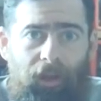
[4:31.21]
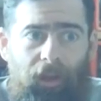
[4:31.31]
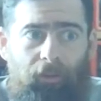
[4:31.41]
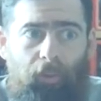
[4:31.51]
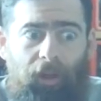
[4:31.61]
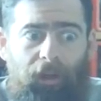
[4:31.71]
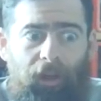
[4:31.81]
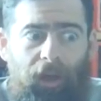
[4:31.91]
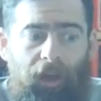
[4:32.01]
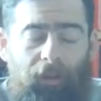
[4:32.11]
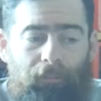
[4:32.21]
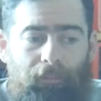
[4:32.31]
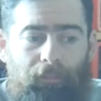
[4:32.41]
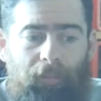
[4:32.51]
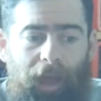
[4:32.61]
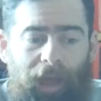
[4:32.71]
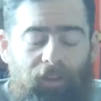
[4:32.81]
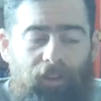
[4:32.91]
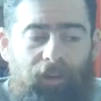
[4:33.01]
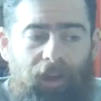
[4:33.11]
and when I
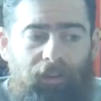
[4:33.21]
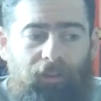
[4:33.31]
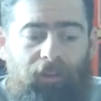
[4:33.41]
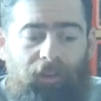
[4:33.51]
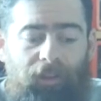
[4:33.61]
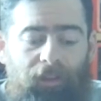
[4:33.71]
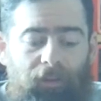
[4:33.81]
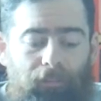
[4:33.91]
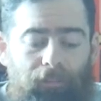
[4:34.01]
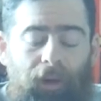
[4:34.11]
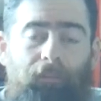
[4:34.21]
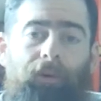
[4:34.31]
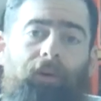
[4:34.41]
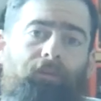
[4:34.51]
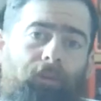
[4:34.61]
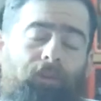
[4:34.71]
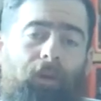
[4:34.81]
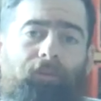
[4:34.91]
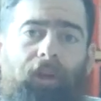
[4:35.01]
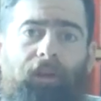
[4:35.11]
accidentally bump from
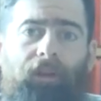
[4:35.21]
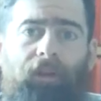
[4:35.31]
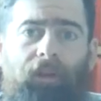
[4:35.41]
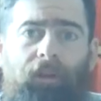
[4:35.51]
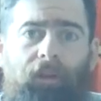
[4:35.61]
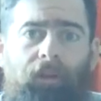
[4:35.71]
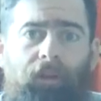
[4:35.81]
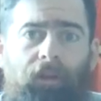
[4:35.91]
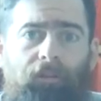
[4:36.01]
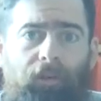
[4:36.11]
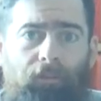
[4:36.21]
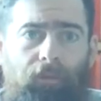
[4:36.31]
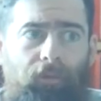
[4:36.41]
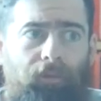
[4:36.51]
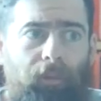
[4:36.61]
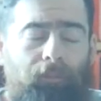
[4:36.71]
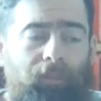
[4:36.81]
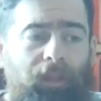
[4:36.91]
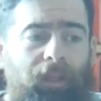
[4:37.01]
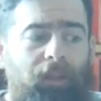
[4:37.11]
subject, from
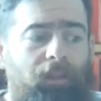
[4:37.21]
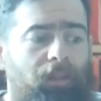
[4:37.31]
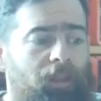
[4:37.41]
being